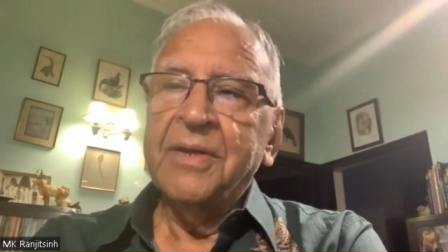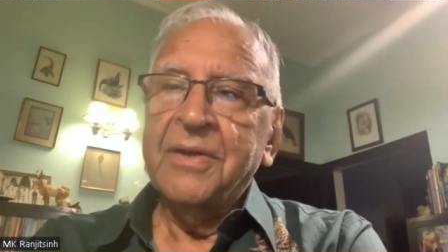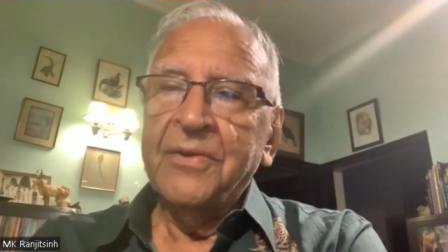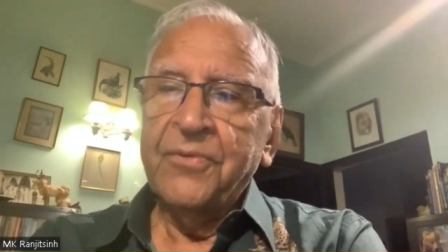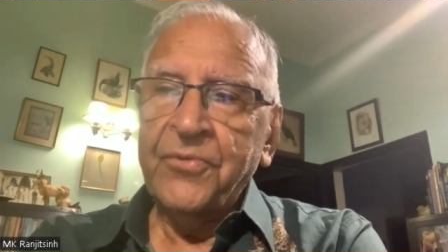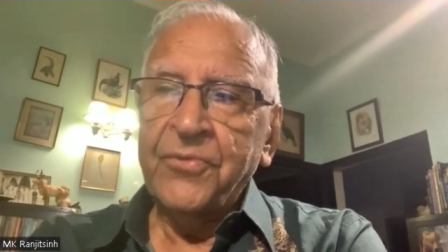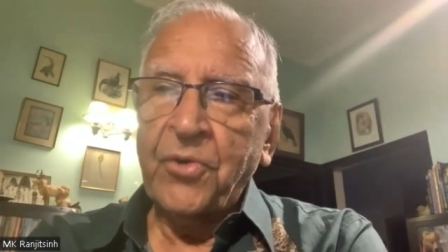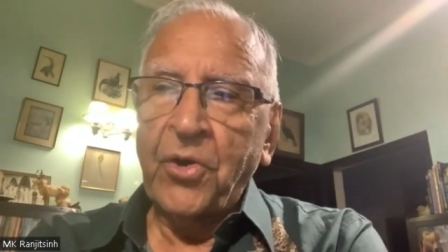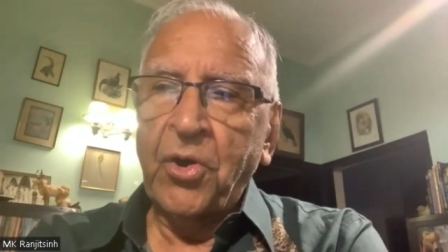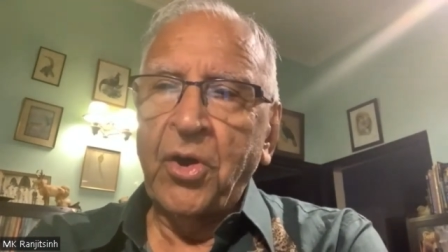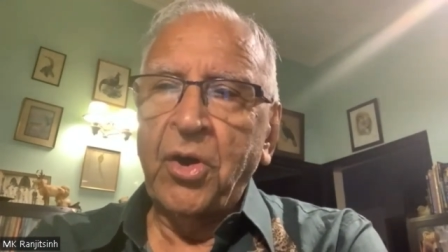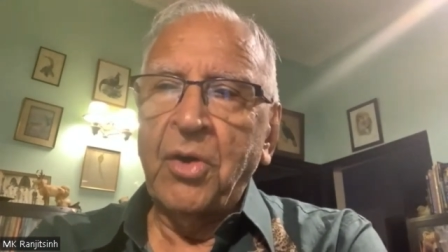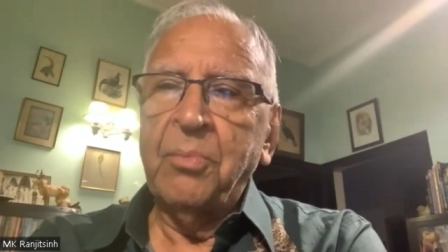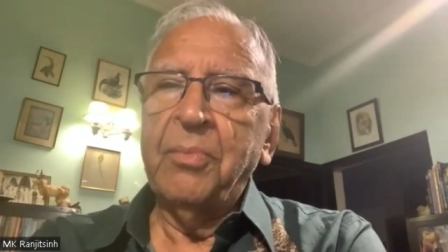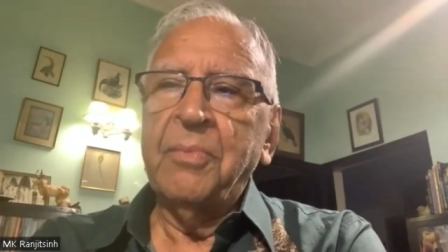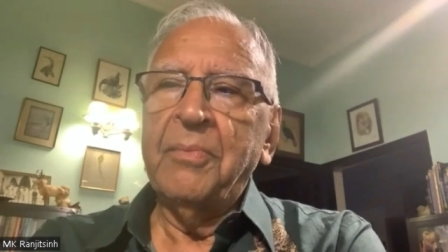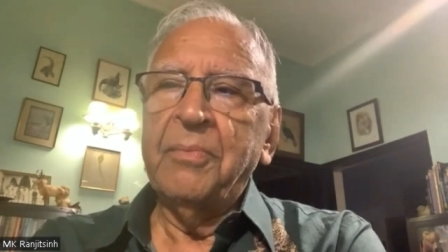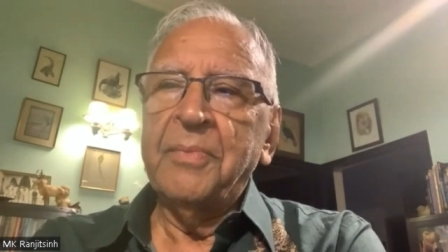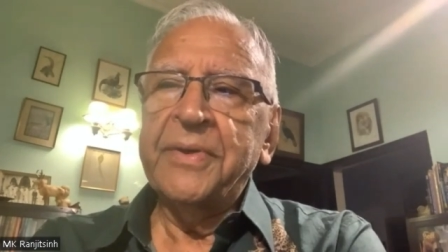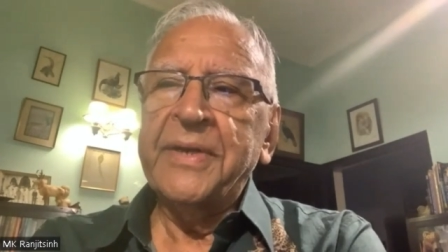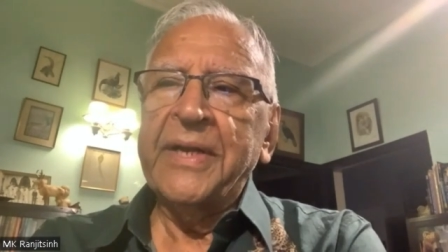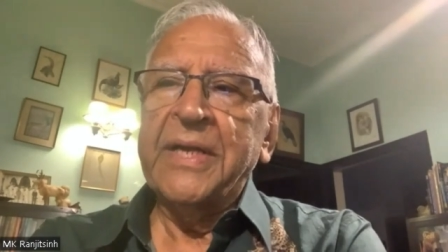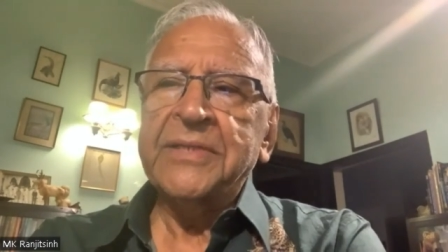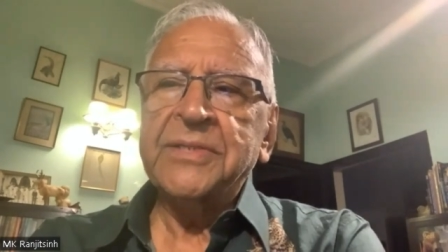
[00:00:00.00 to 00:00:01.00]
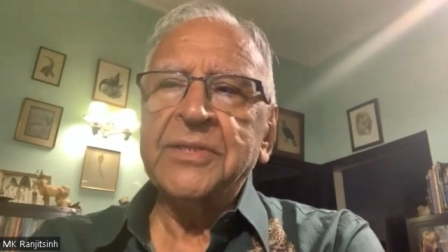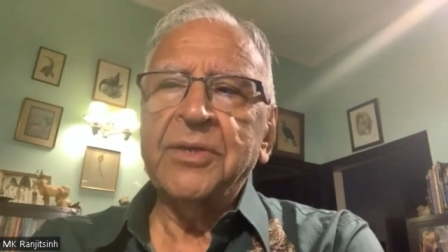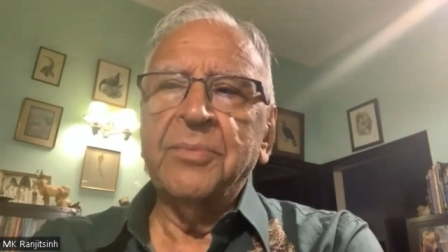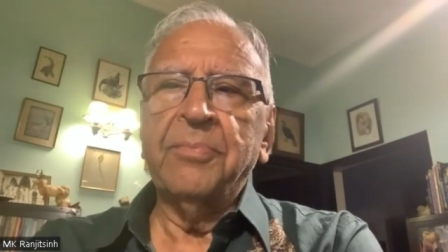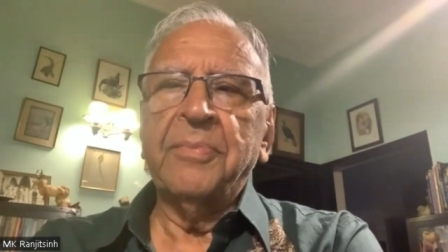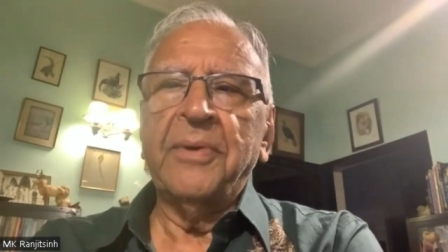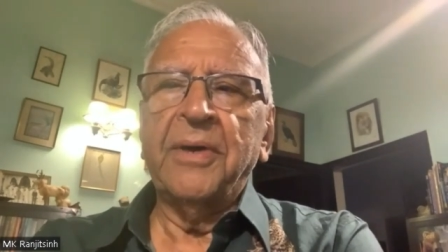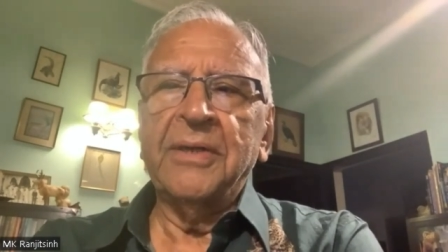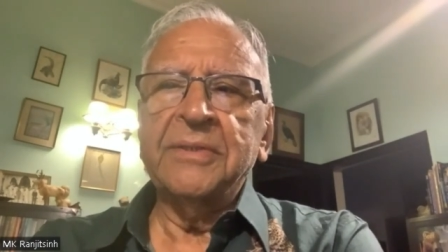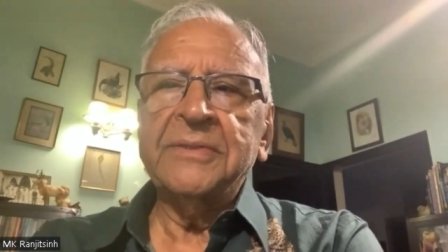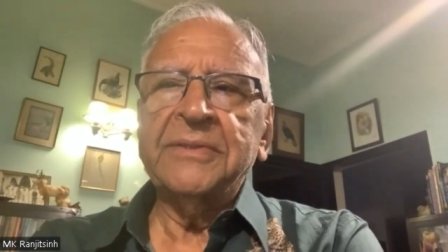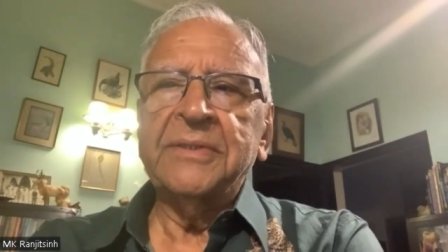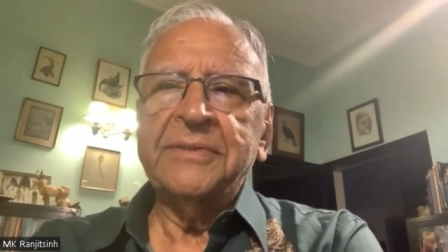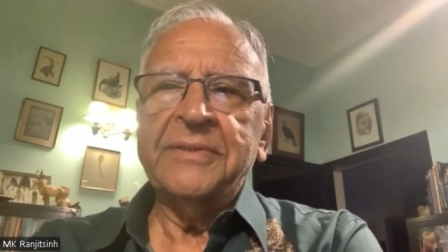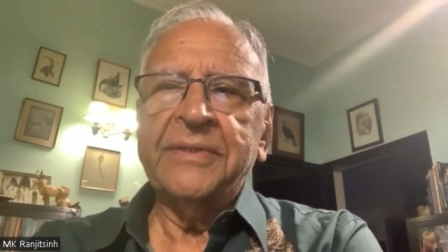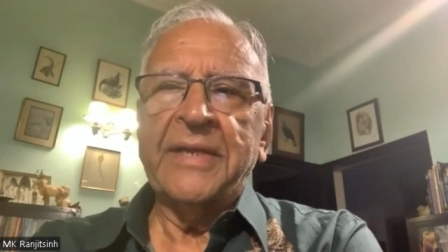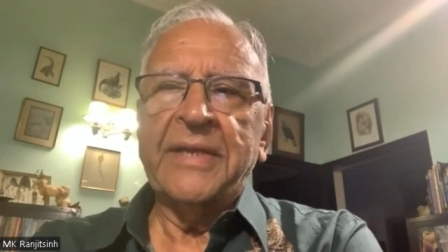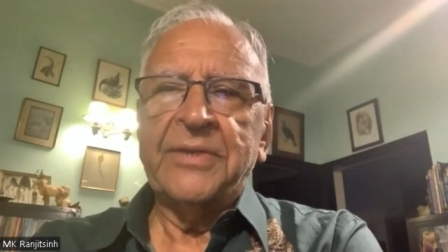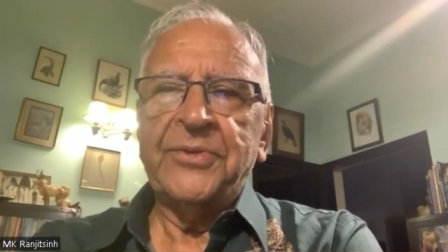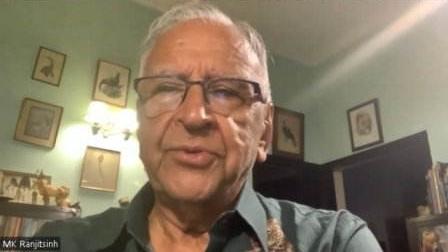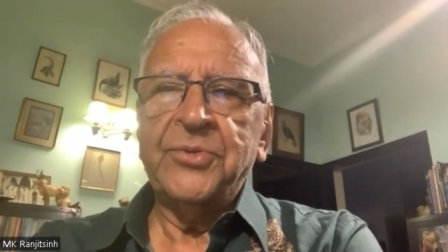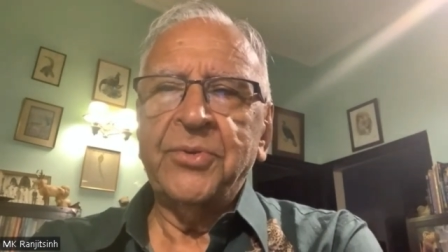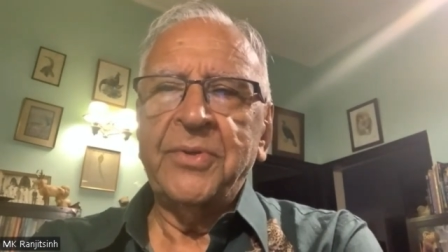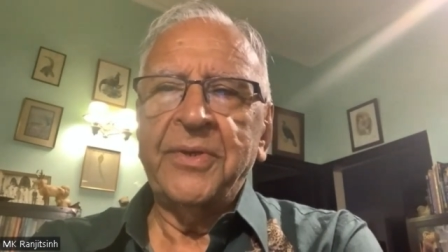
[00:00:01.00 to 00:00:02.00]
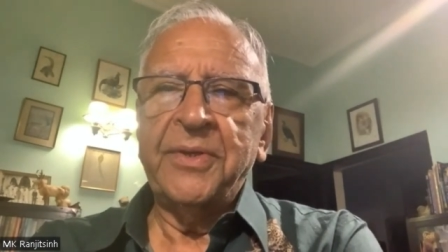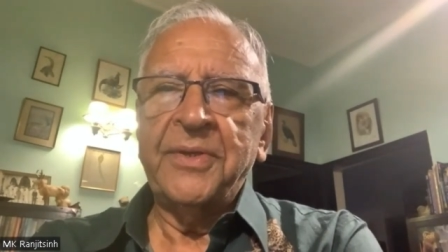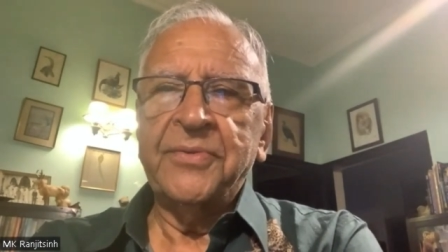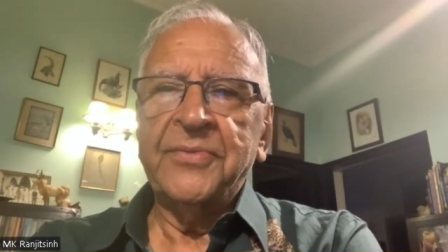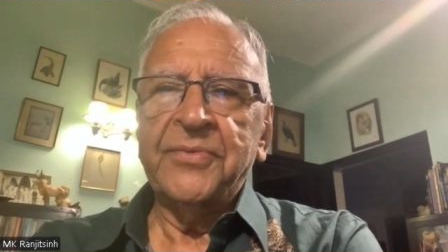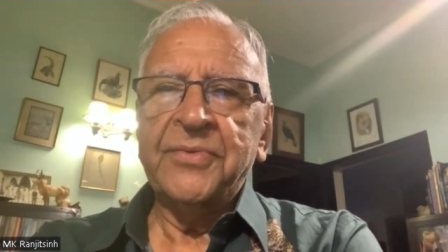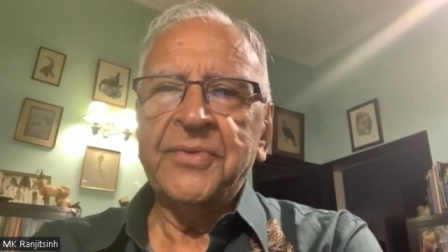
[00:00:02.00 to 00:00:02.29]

from national parks in actually